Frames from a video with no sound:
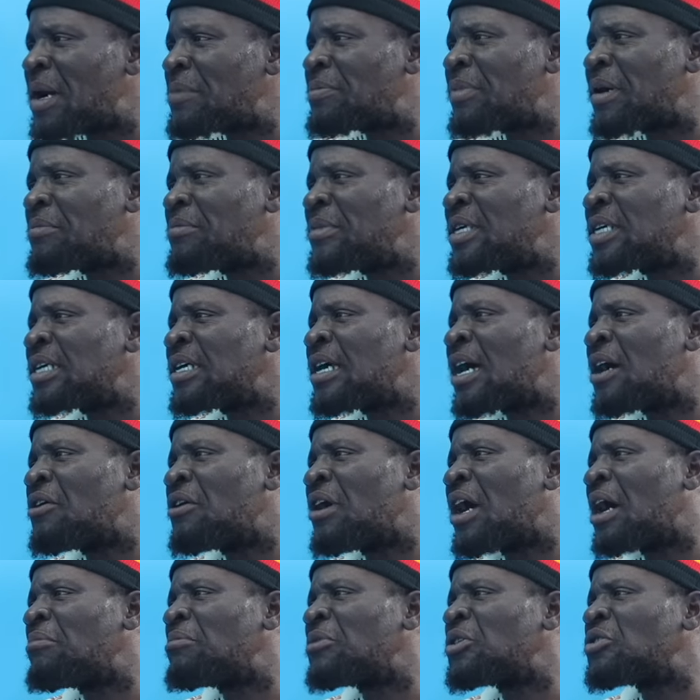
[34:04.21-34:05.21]
Papa Biggie, I'll
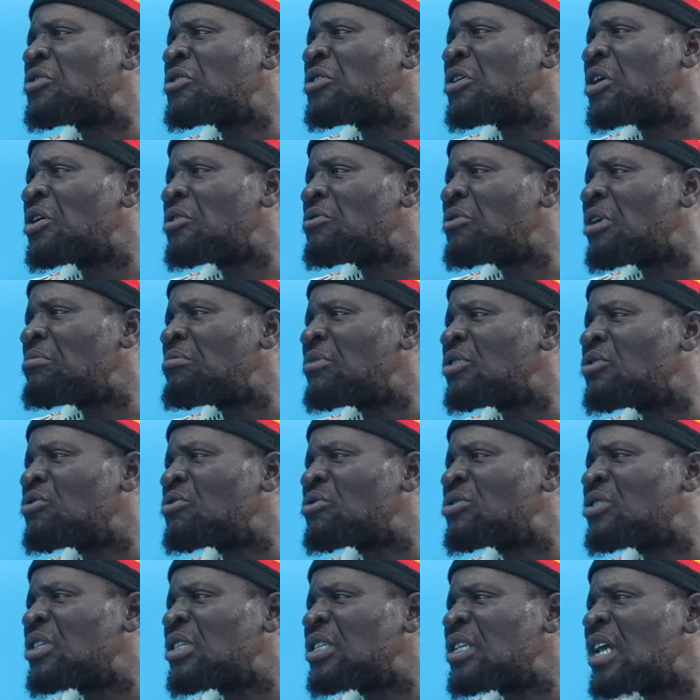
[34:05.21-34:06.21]
have to you. When me
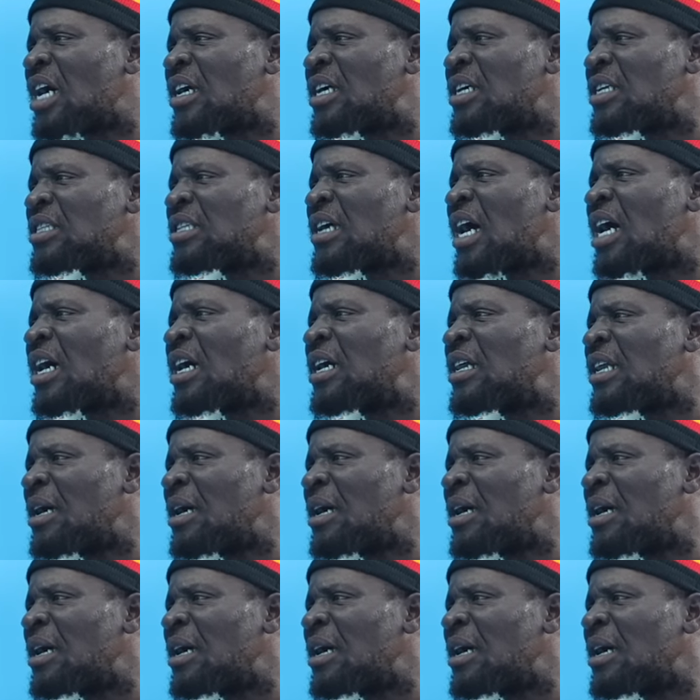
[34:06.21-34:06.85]
used to knock it and